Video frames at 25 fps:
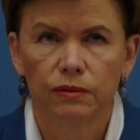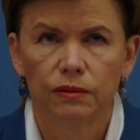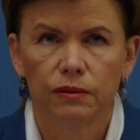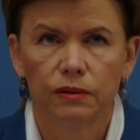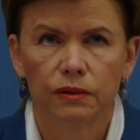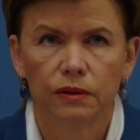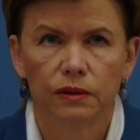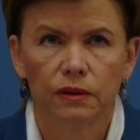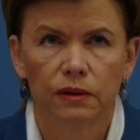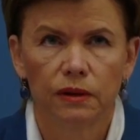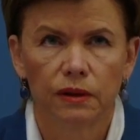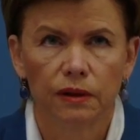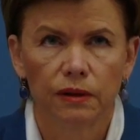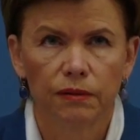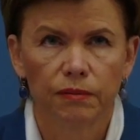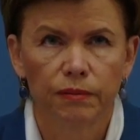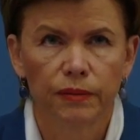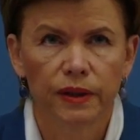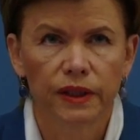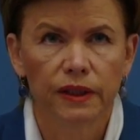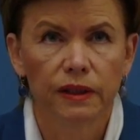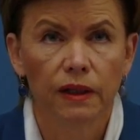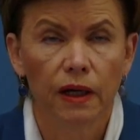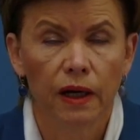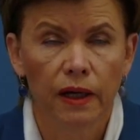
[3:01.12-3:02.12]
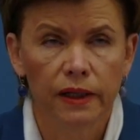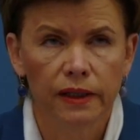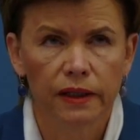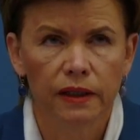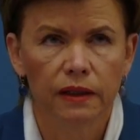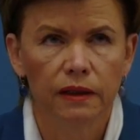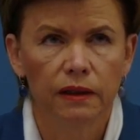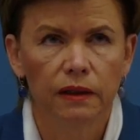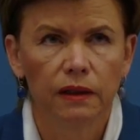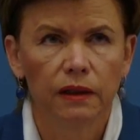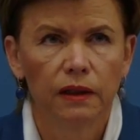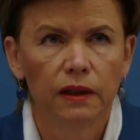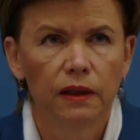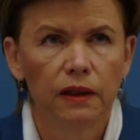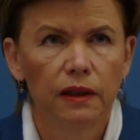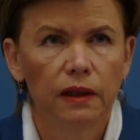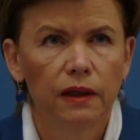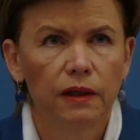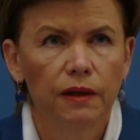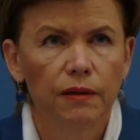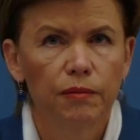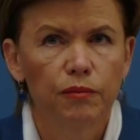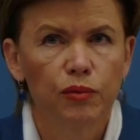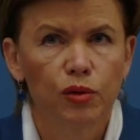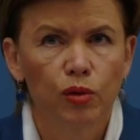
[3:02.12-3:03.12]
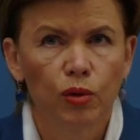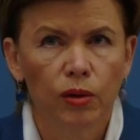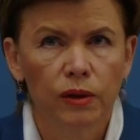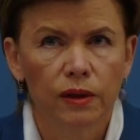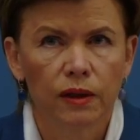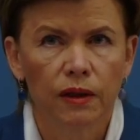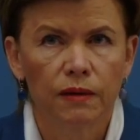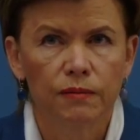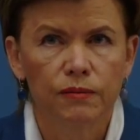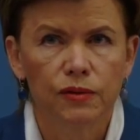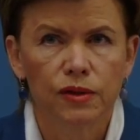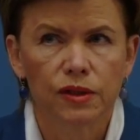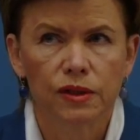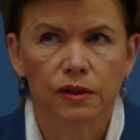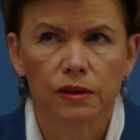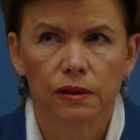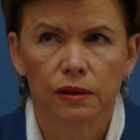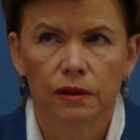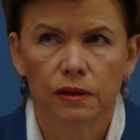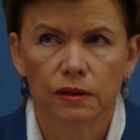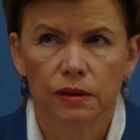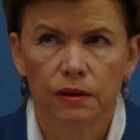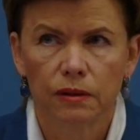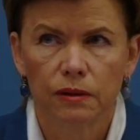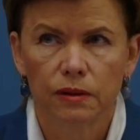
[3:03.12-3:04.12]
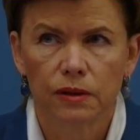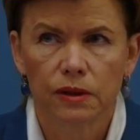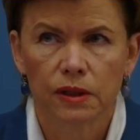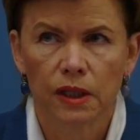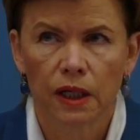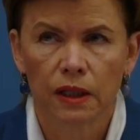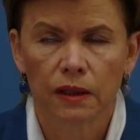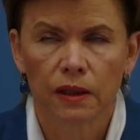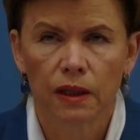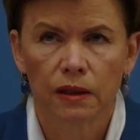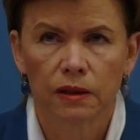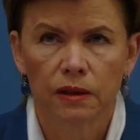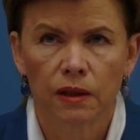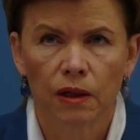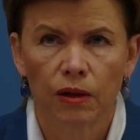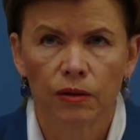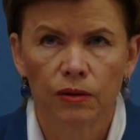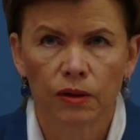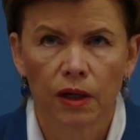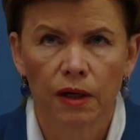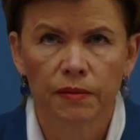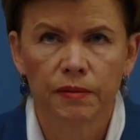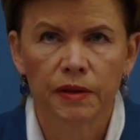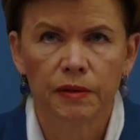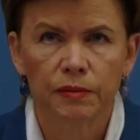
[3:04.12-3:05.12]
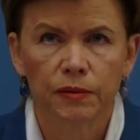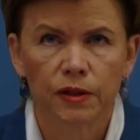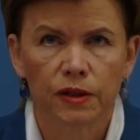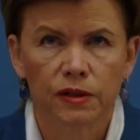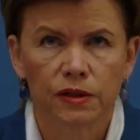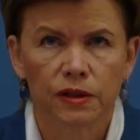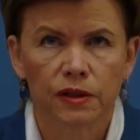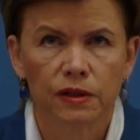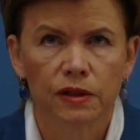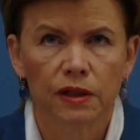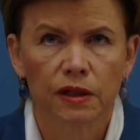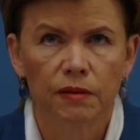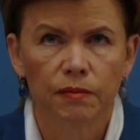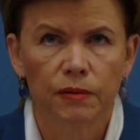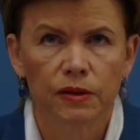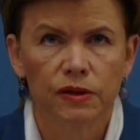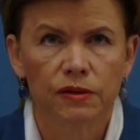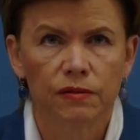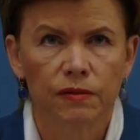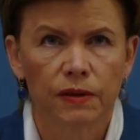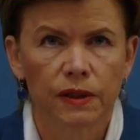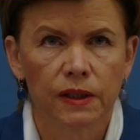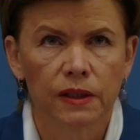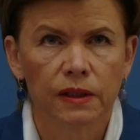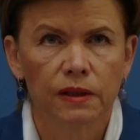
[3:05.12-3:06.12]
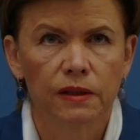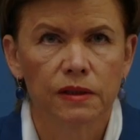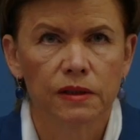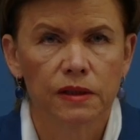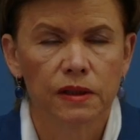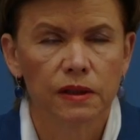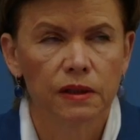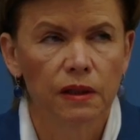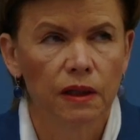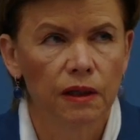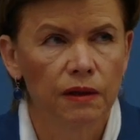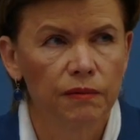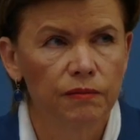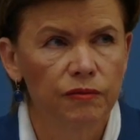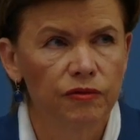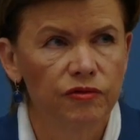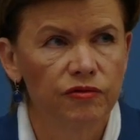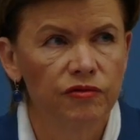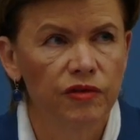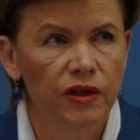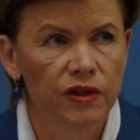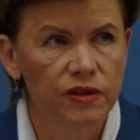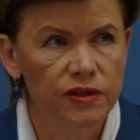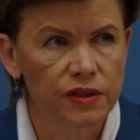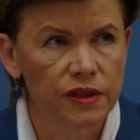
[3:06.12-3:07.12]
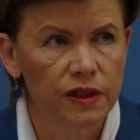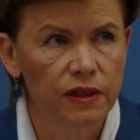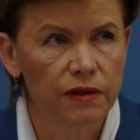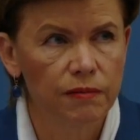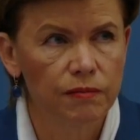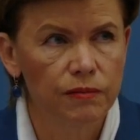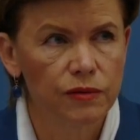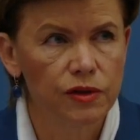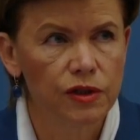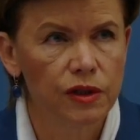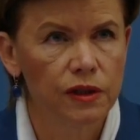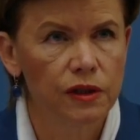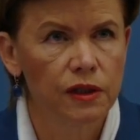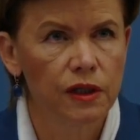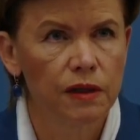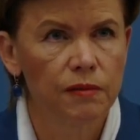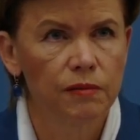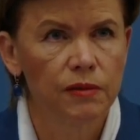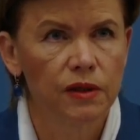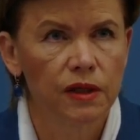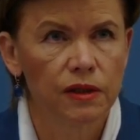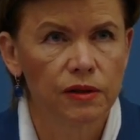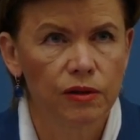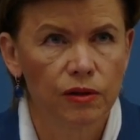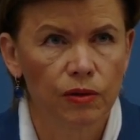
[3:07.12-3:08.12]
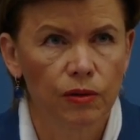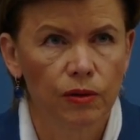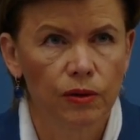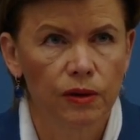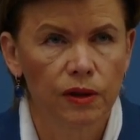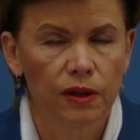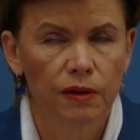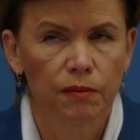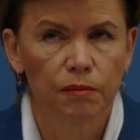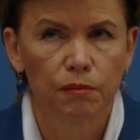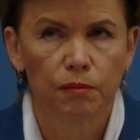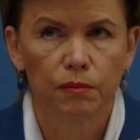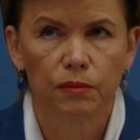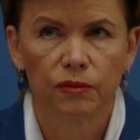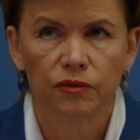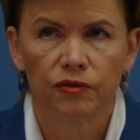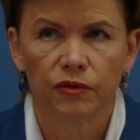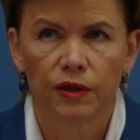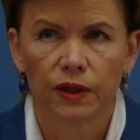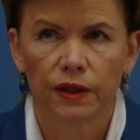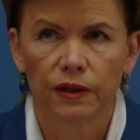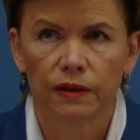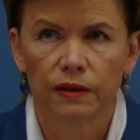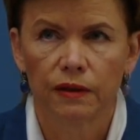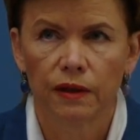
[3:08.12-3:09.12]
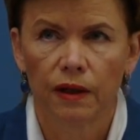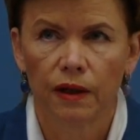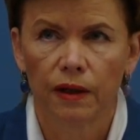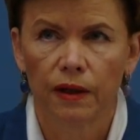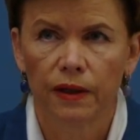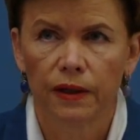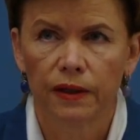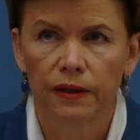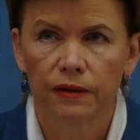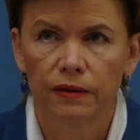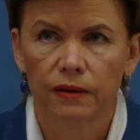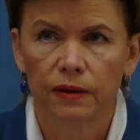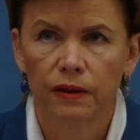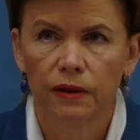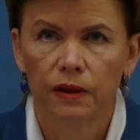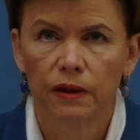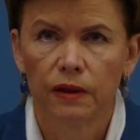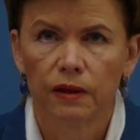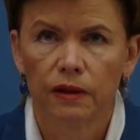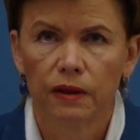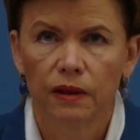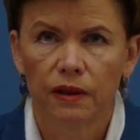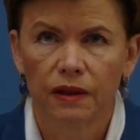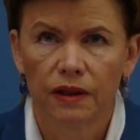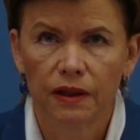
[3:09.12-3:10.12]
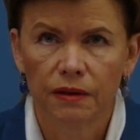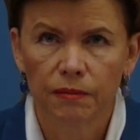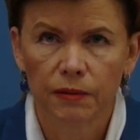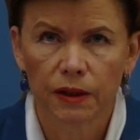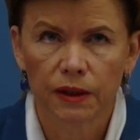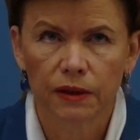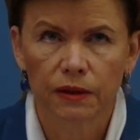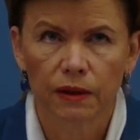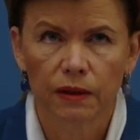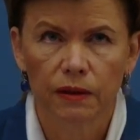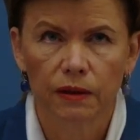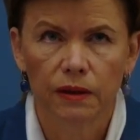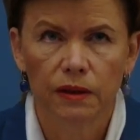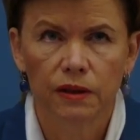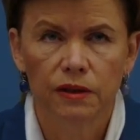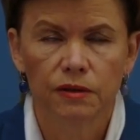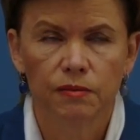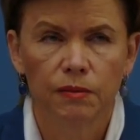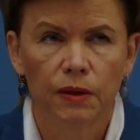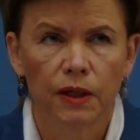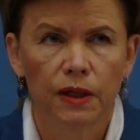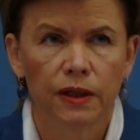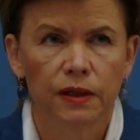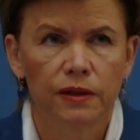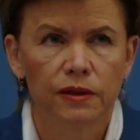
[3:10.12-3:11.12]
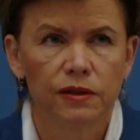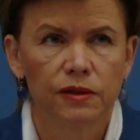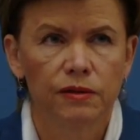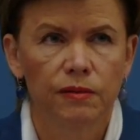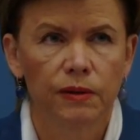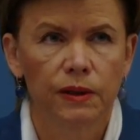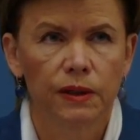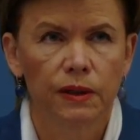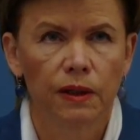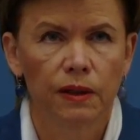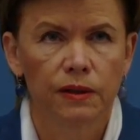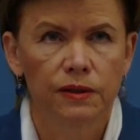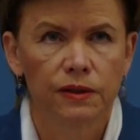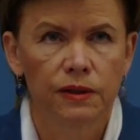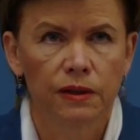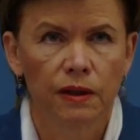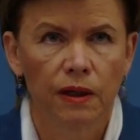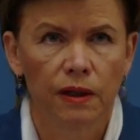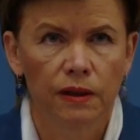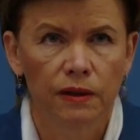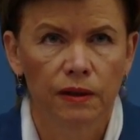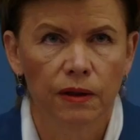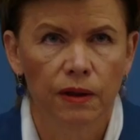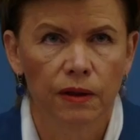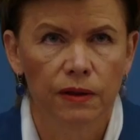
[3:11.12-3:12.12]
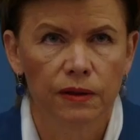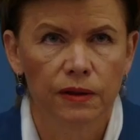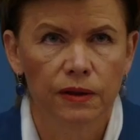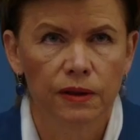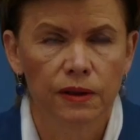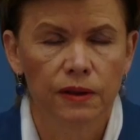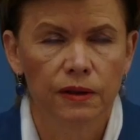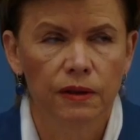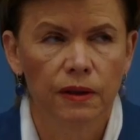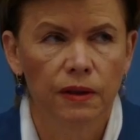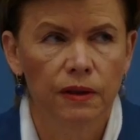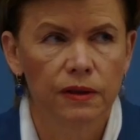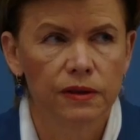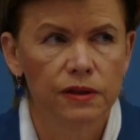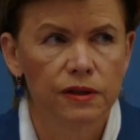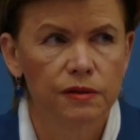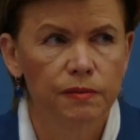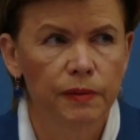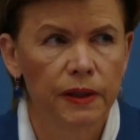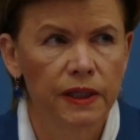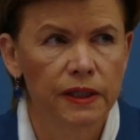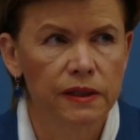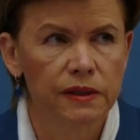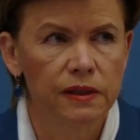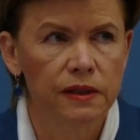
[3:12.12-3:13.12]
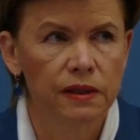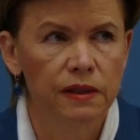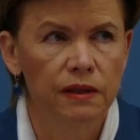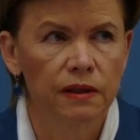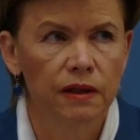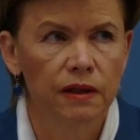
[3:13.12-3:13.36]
so that the UN Charter principles are carried out and respected, and working with questions which are important to other countries and regions. For example, climate change, because